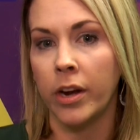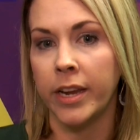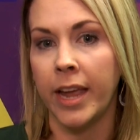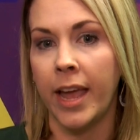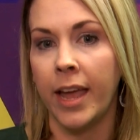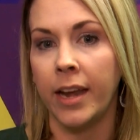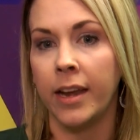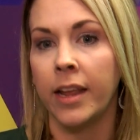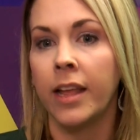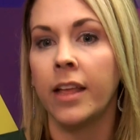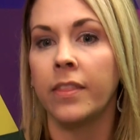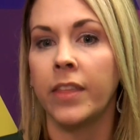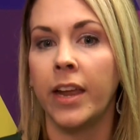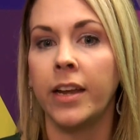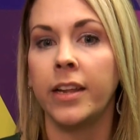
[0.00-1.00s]
yet,
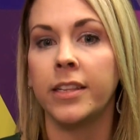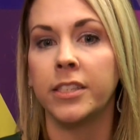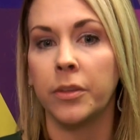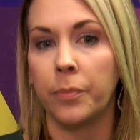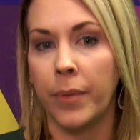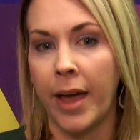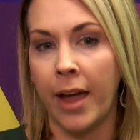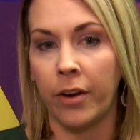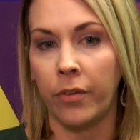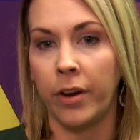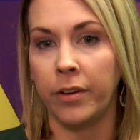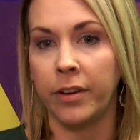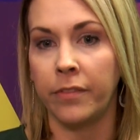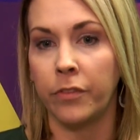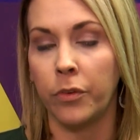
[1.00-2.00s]
they need some
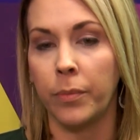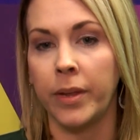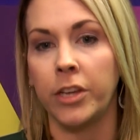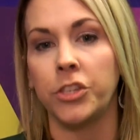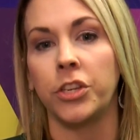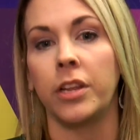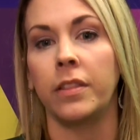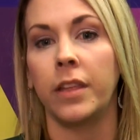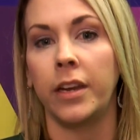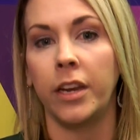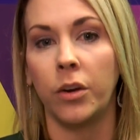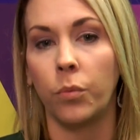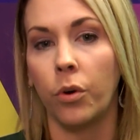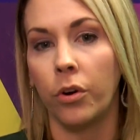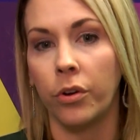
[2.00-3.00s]
background information. They need
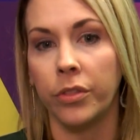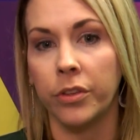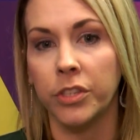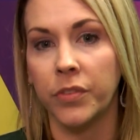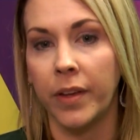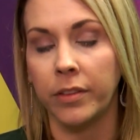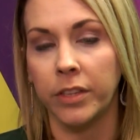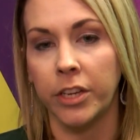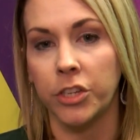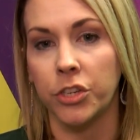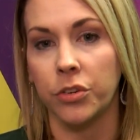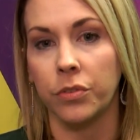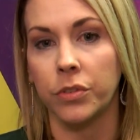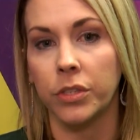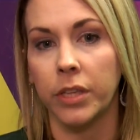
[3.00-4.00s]
to work on those
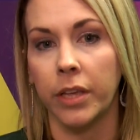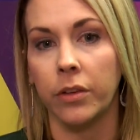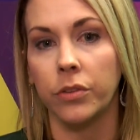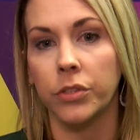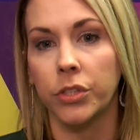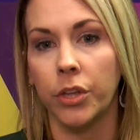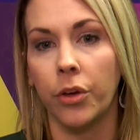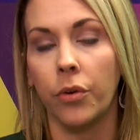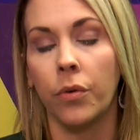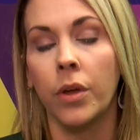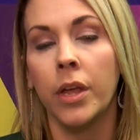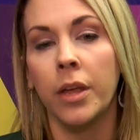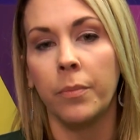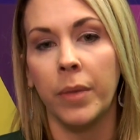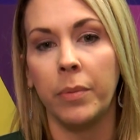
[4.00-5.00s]
foundational skills. So
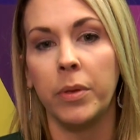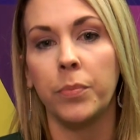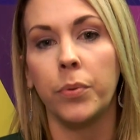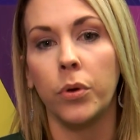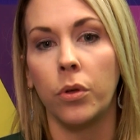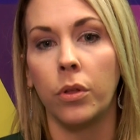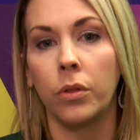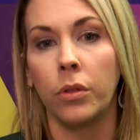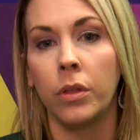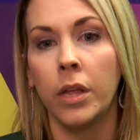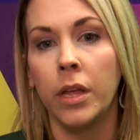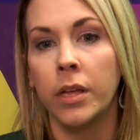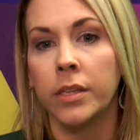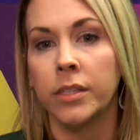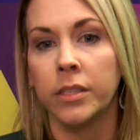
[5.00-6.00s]
maybe pull
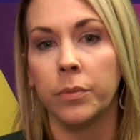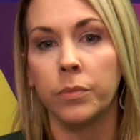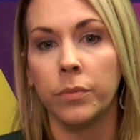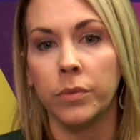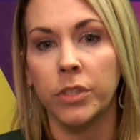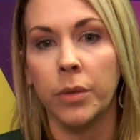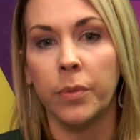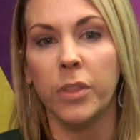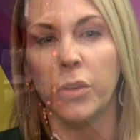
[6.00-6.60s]
some of